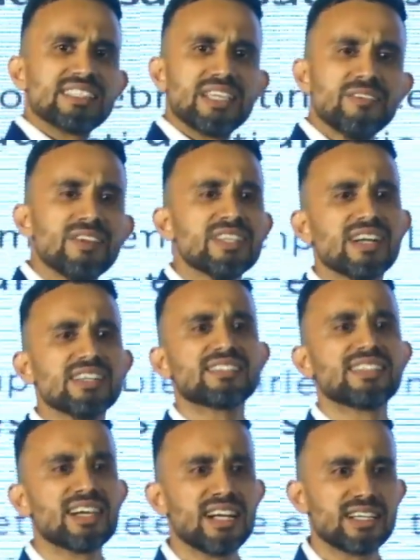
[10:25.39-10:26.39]
even a
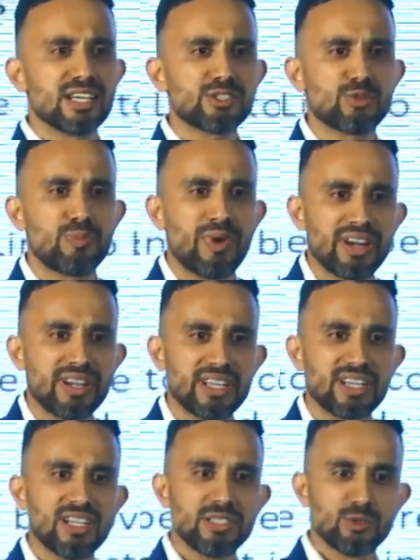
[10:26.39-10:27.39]
single dust
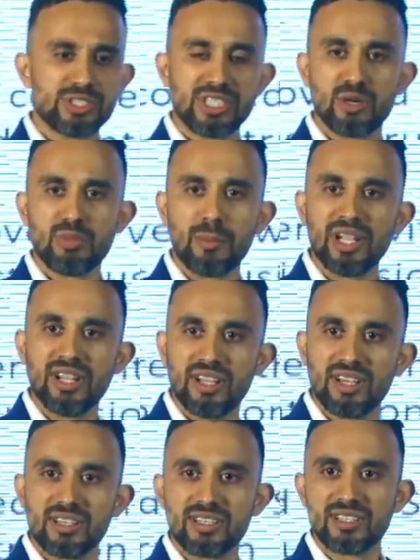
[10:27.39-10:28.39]
particle, you see a bubble.
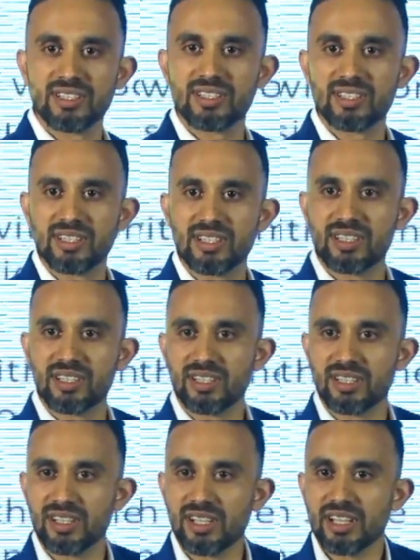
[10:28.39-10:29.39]

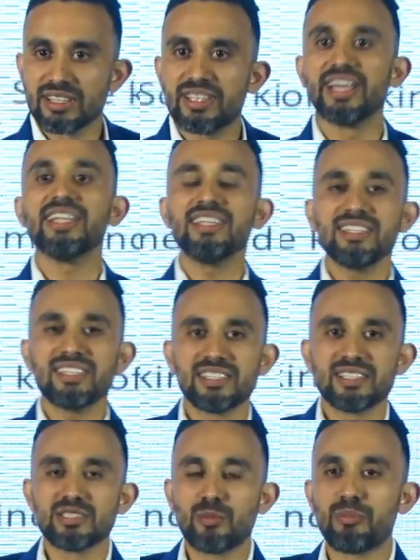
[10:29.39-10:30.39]
Then
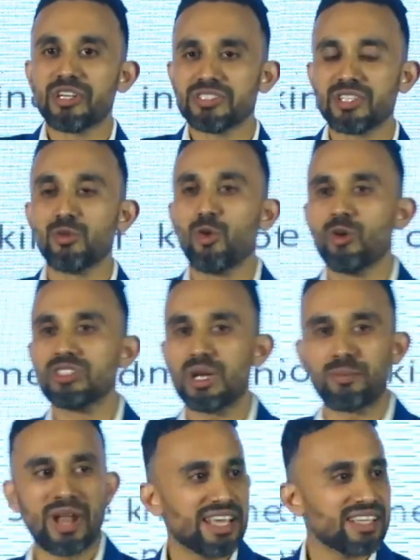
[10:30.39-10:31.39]
the person who is
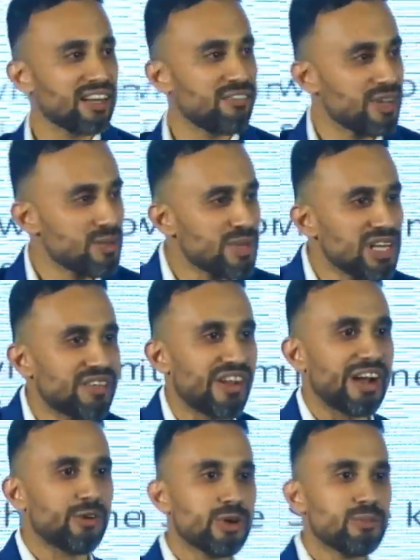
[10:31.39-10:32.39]
applying that film, he'll try to
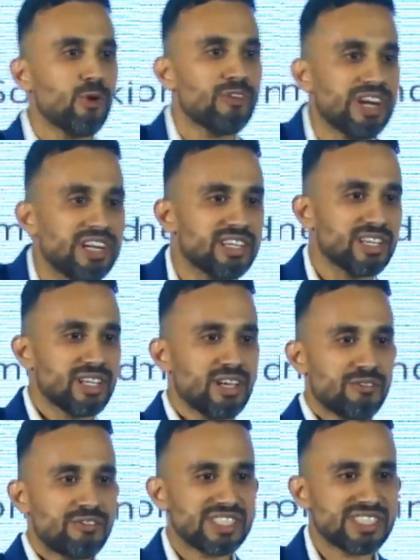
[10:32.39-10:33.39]
remove it
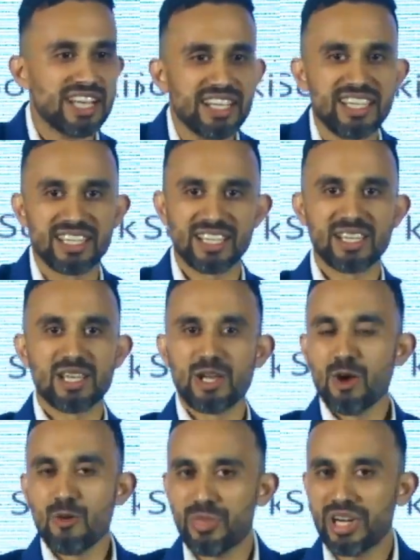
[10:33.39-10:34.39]
physically.
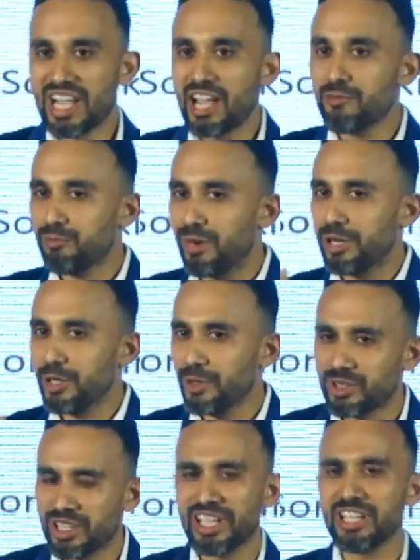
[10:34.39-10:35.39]
But do you
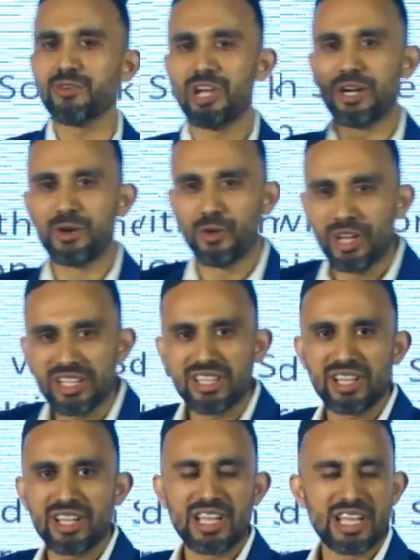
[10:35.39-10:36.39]
think you can do it
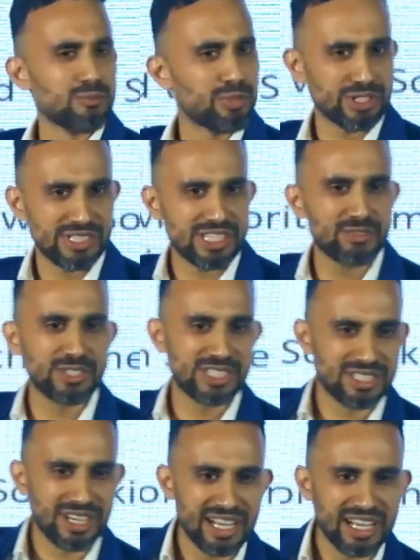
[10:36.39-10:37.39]
in a process which is
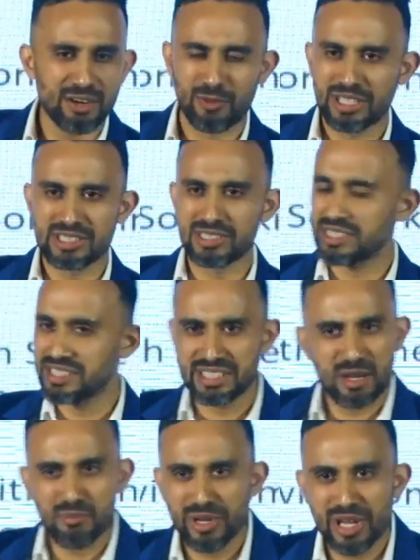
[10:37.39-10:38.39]
running at 160
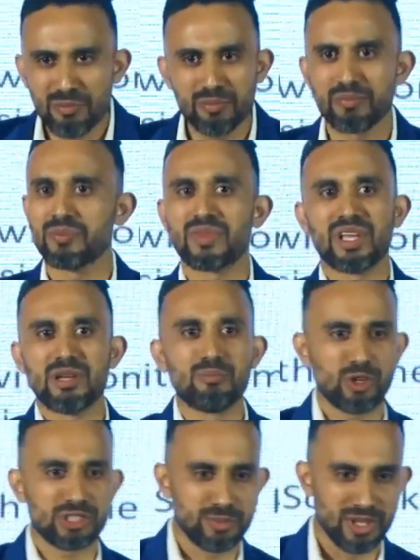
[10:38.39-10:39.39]
mpm?
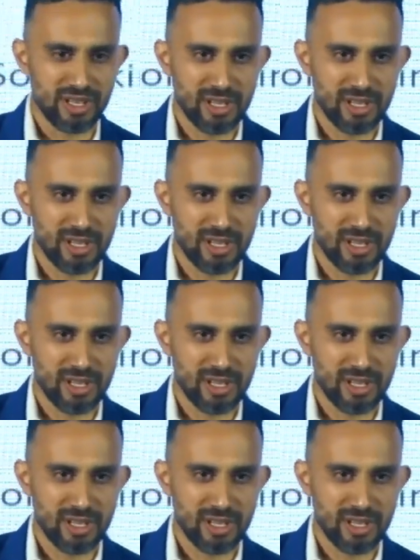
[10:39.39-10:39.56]
Impossible.